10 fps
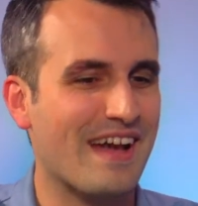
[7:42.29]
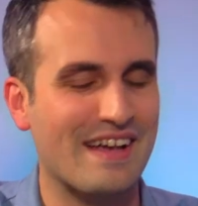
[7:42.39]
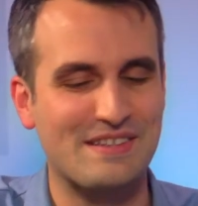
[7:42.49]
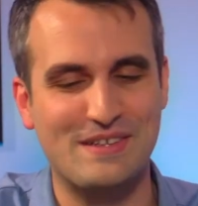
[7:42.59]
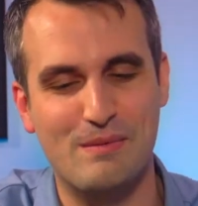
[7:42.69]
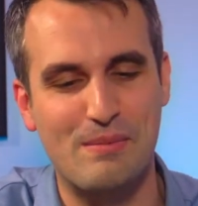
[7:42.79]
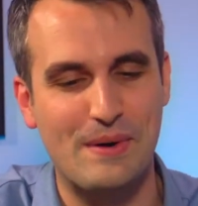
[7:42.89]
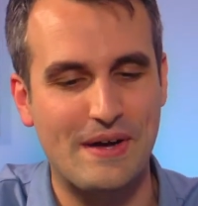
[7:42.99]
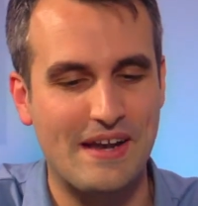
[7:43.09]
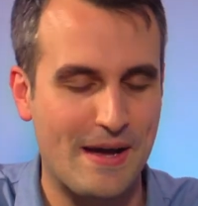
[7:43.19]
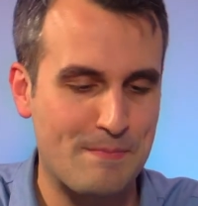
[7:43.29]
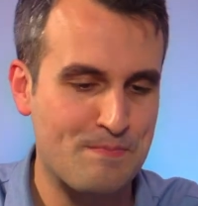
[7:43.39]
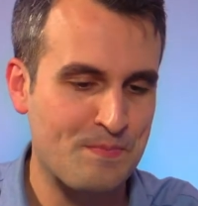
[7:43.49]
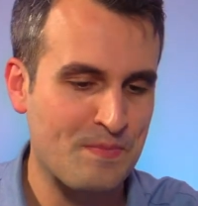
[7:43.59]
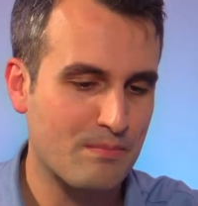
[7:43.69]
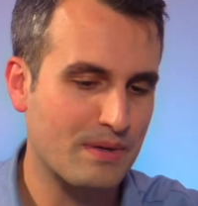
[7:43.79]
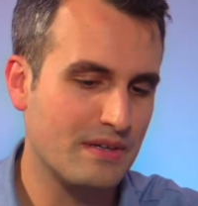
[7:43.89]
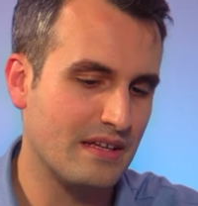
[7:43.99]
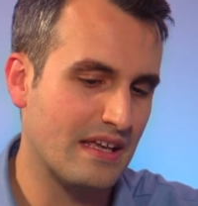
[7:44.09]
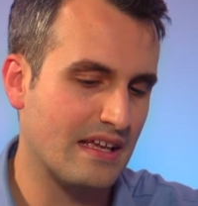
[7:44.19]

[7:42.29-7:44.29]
So but